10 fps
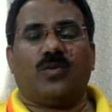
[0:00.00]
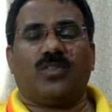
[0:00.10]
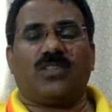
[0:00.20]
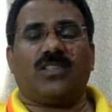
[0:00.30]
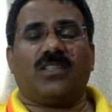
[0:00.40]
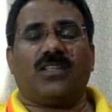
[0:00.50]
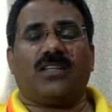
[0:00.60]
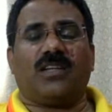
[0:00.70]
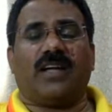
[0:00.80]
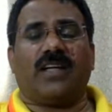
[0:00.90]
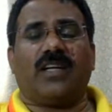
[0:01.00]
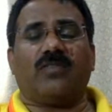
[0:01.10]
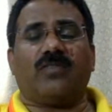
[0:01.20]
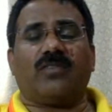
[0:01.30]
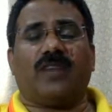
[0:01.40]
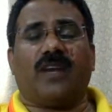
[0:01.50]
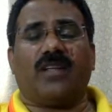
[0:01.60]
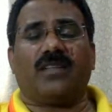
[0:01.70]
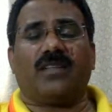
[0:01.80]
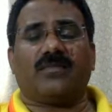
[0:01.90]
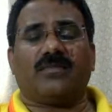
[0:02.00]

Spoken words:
who is seated at the right hand of the Father,